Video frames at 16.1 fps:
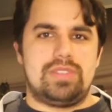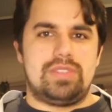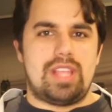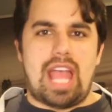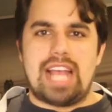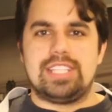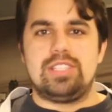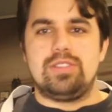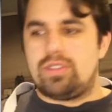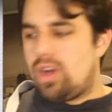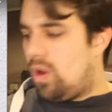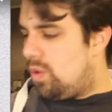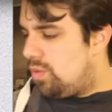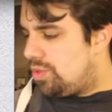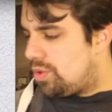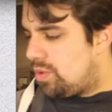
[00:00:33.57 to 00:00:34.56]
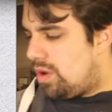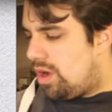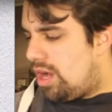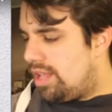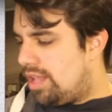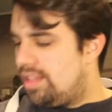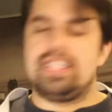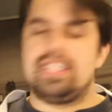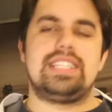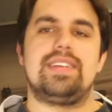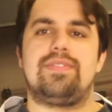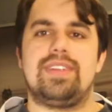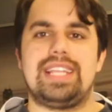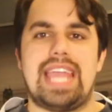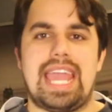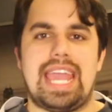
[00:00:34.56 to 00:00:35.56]
as you go through all of the
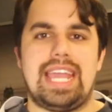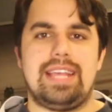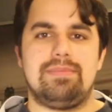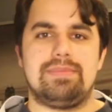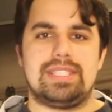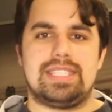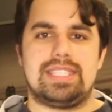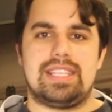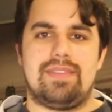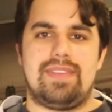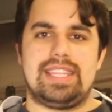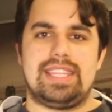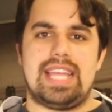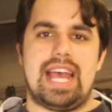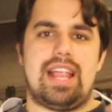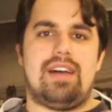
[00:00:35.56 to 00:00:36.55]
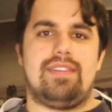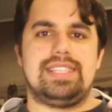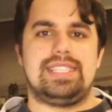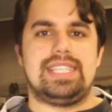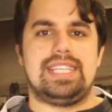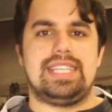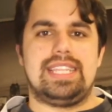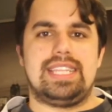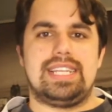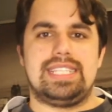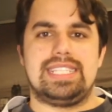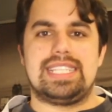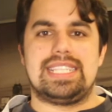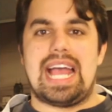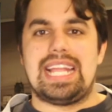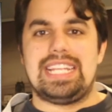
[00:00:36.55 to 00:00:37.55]
different games and stuff like that, obviously the
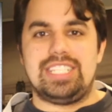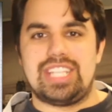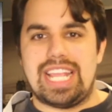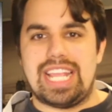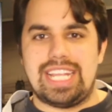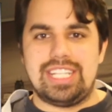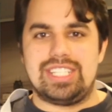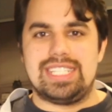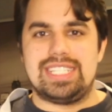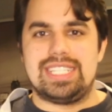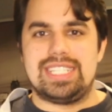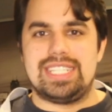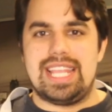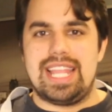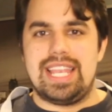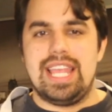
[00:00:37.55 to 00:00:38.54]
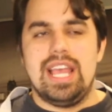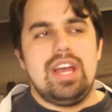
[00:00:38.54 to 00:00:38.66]
design changes, and then